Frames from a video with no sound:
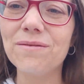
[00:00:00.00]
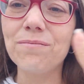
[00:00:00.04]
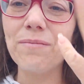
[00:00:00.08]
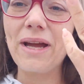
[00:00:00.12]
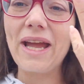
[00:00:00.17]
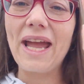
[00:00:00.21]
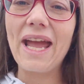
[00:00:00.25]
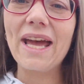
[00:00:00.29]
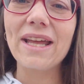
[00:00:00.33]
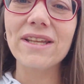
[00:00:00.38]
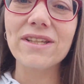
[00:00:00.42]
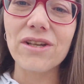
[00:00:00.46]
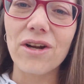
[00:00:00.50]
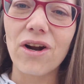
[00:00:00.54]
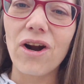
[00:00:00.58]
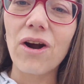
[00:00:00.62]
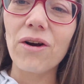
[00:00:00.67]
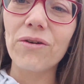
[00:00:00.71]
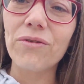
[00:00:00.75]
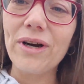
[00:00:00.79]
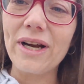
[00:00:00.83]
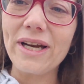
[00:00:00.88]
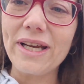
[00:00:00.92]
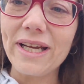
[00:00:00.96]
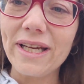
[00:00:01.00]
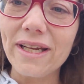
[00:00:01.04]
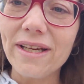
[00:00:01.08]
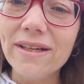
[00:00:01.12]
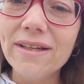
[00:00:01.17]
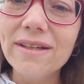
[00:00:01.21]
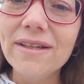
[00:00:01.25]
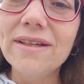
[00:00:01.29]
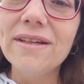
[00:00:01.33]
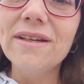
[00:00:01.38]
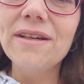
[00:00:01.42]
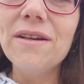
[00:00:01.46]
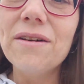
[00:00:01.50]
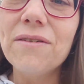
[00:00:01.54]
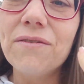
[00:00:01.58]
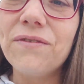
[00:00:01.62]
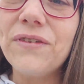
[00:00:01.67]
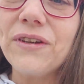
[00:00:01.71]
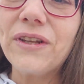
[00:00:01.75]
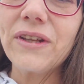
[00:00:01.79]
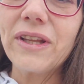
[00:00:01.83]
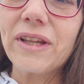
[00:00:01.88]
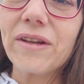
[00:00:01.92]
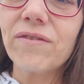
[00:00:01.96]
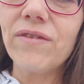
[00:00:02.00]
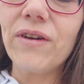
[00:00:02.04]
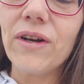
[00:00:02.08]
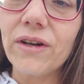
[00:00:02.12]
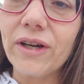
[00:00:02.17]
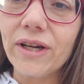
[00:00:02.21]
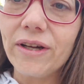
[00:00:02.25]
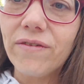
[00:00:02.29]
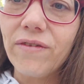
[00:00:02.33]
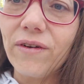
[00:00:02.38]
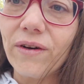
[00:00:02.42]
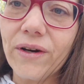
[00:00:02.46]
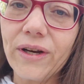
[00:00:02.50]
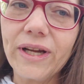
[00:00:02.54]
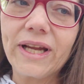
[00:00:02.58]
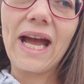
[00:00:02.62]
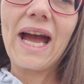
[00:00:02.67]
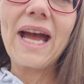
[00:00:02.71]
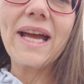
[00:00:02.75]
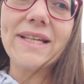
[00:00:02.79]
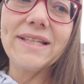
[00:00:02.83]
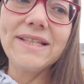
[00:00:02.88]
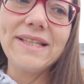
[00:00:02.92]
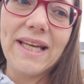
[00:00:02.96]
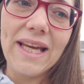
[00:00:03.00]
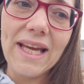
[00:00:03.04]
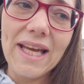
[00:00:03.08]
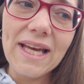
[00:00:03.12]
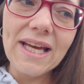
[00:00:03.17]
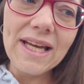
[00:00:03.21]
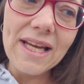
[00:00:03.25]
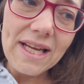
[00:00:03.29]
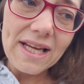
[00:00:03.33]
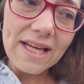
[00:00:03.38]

my hands are already feeling very, very icy.